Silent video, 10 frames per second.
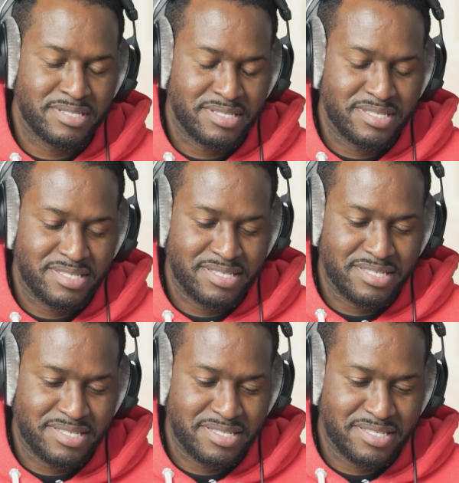
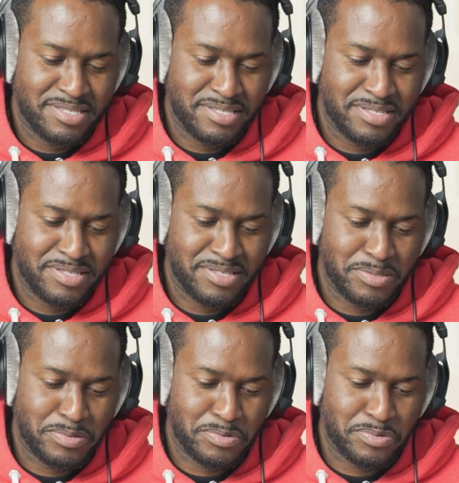
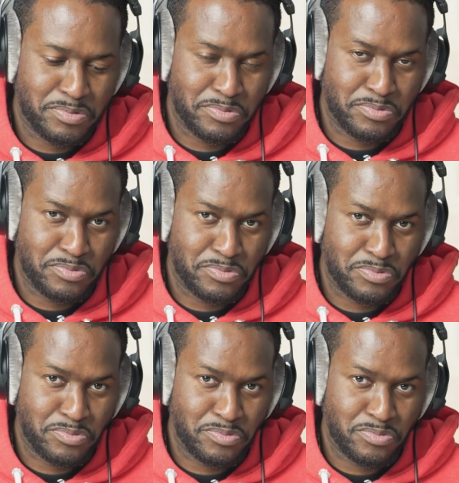
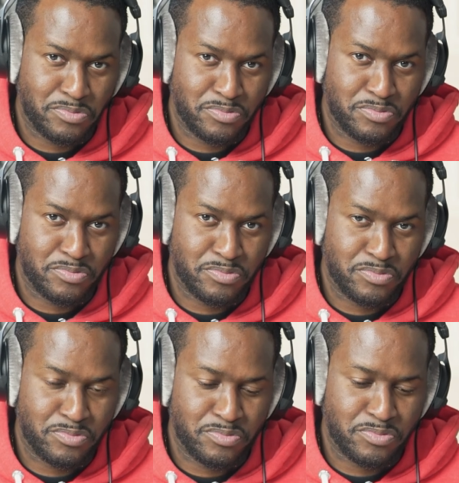
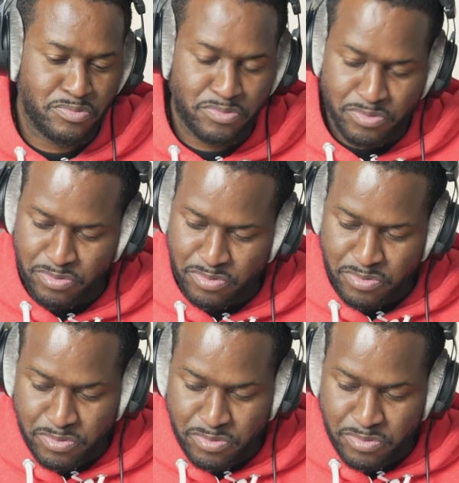(not speaking)